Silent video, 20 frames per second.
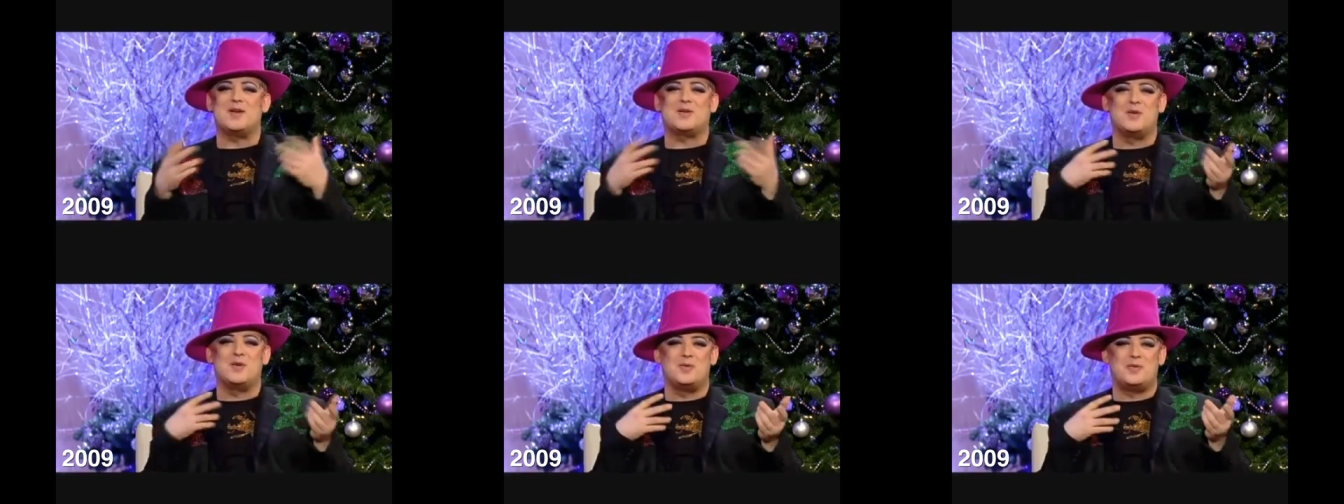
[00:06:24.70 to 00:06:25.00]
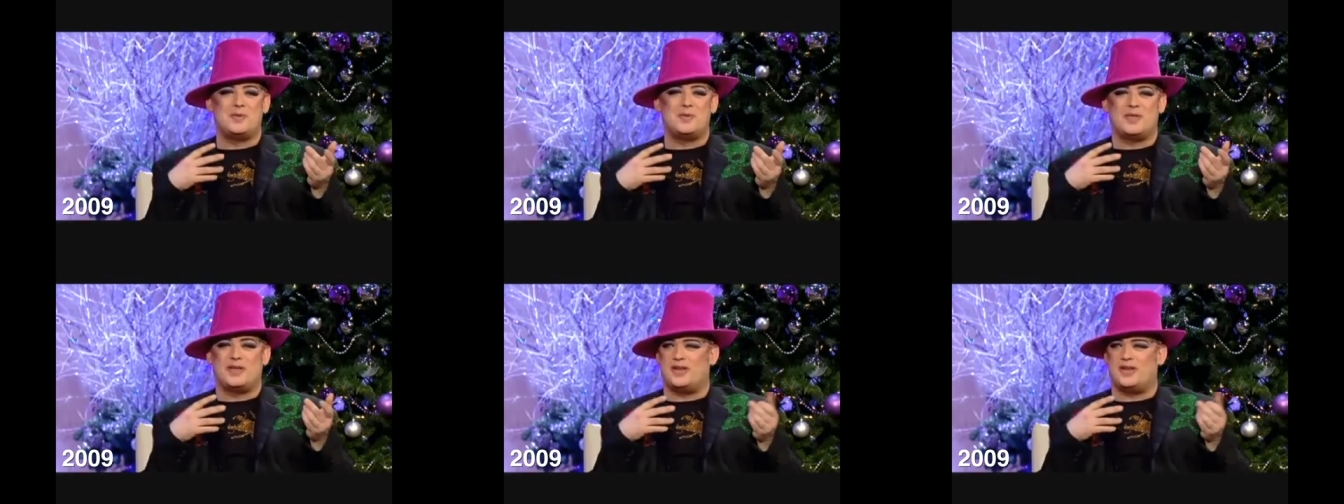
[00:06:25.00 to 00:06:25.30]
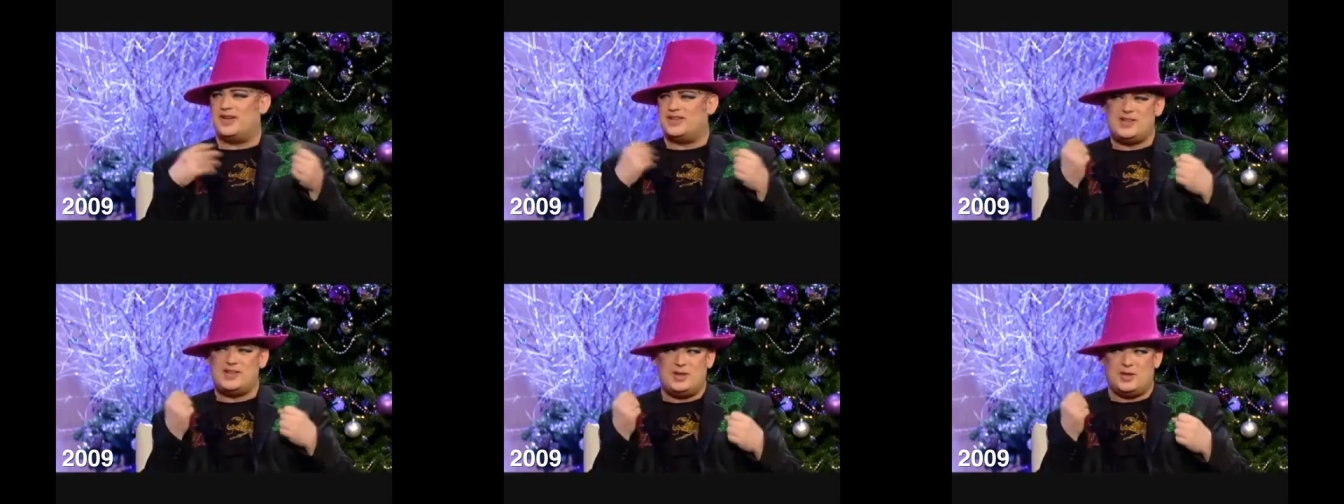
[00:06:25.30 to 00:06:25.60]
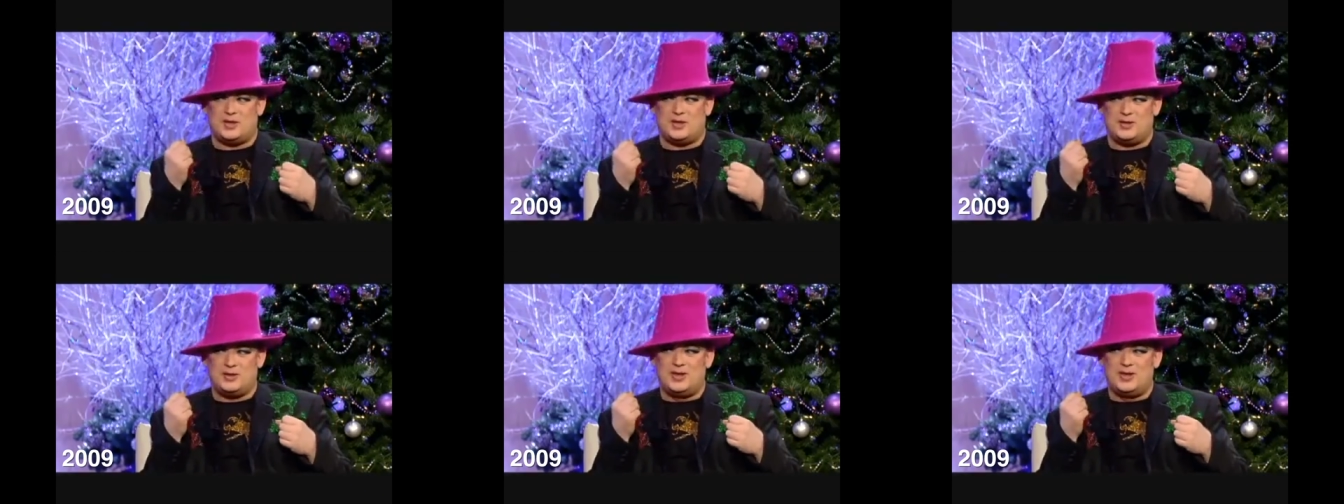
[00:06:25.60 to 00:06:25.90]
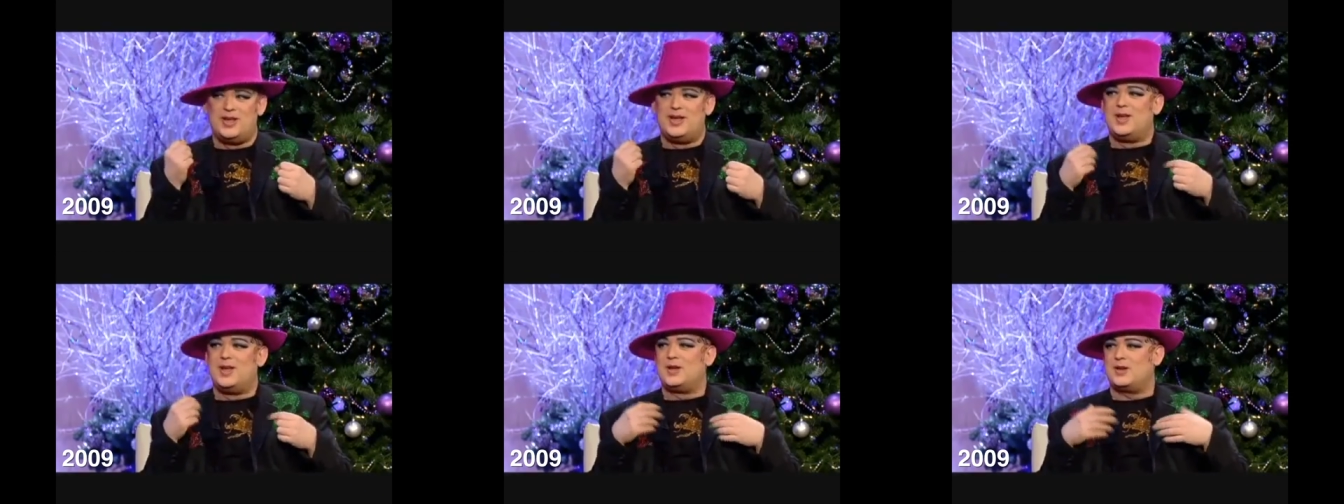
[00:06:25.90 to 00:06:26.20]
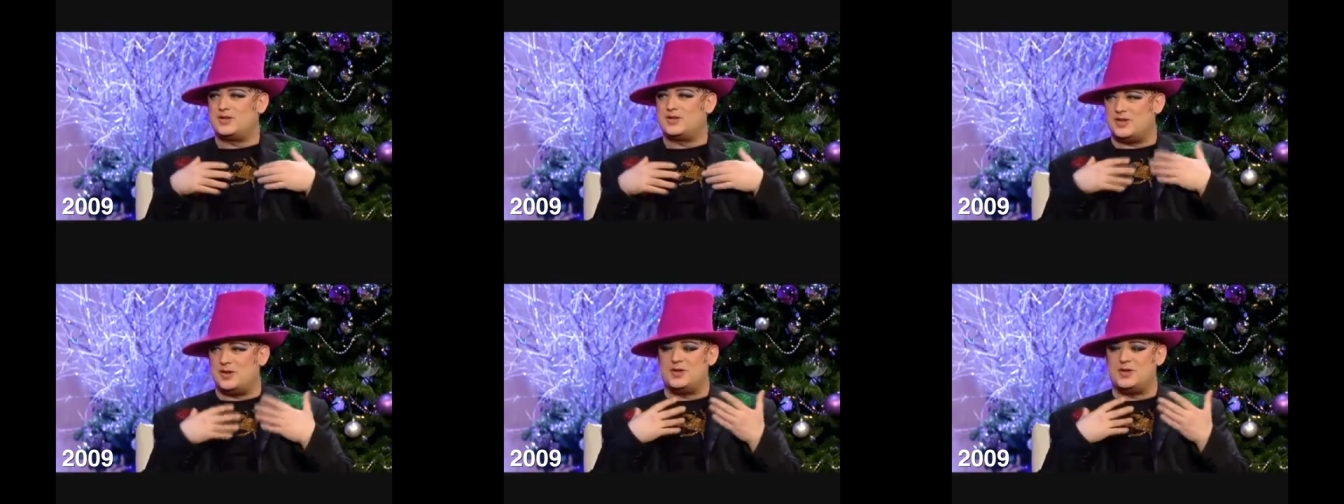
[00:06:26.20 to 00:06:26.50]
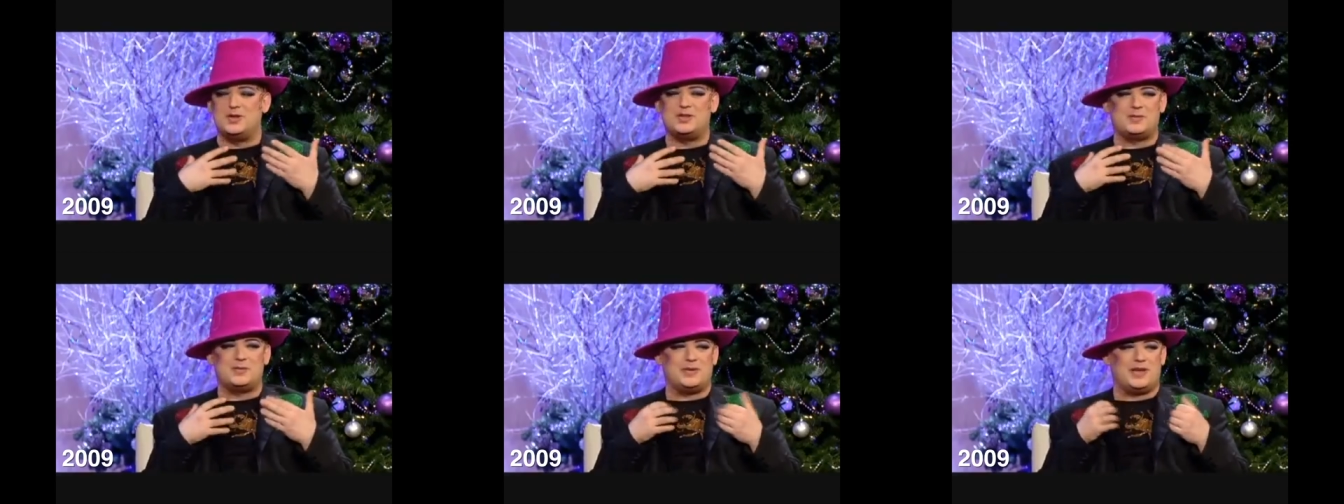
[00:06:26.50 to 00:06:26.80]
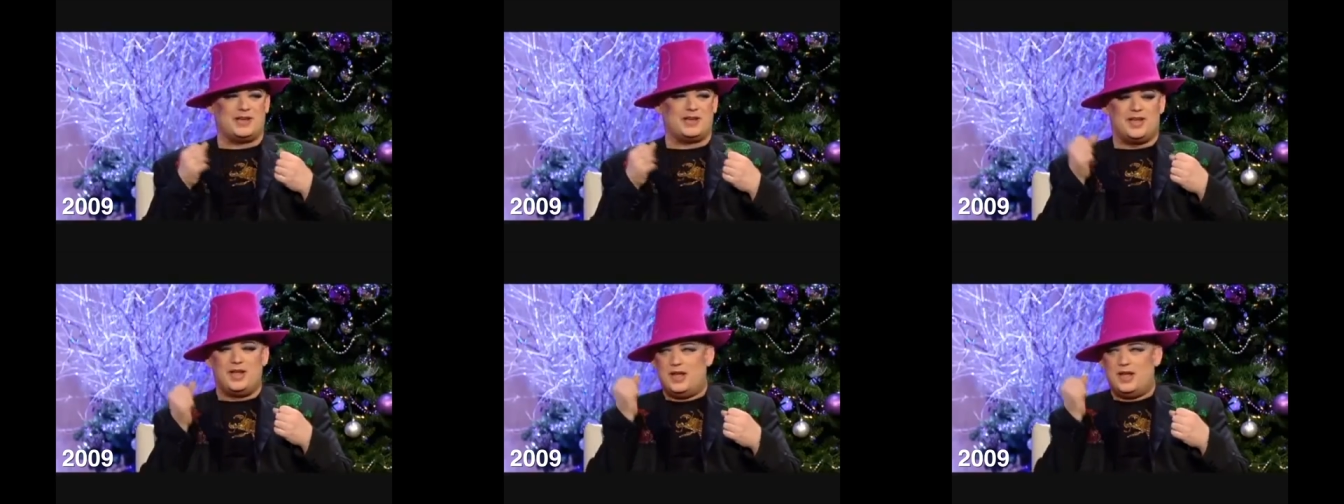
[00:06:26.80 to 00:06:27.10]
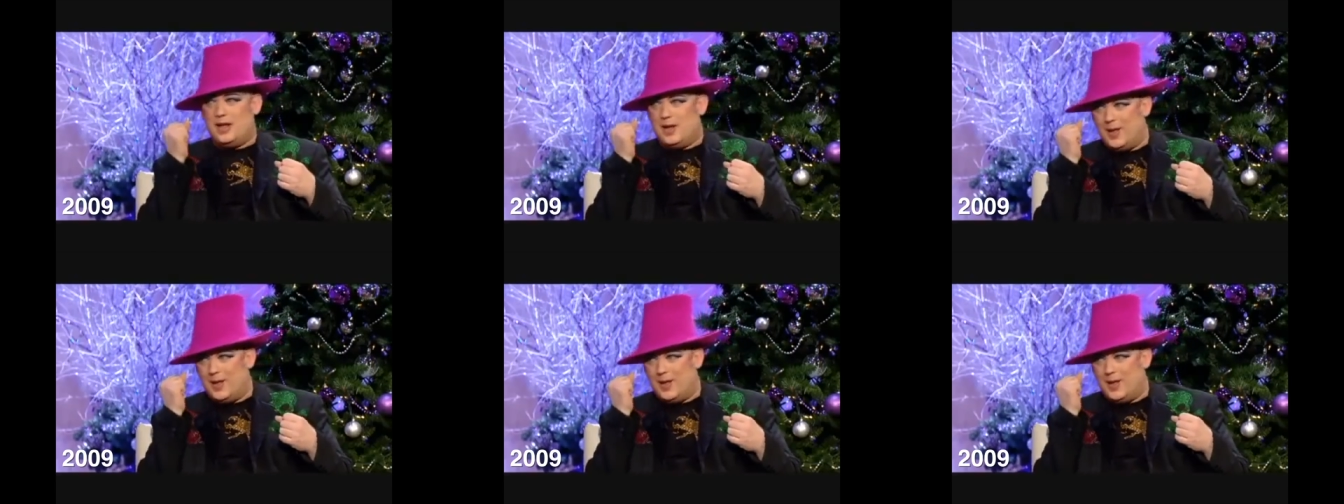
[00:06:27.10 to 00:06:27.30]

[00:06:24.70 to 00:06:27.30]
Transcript: Now when I call people, they go, is it you? Because, you know, it used to be like,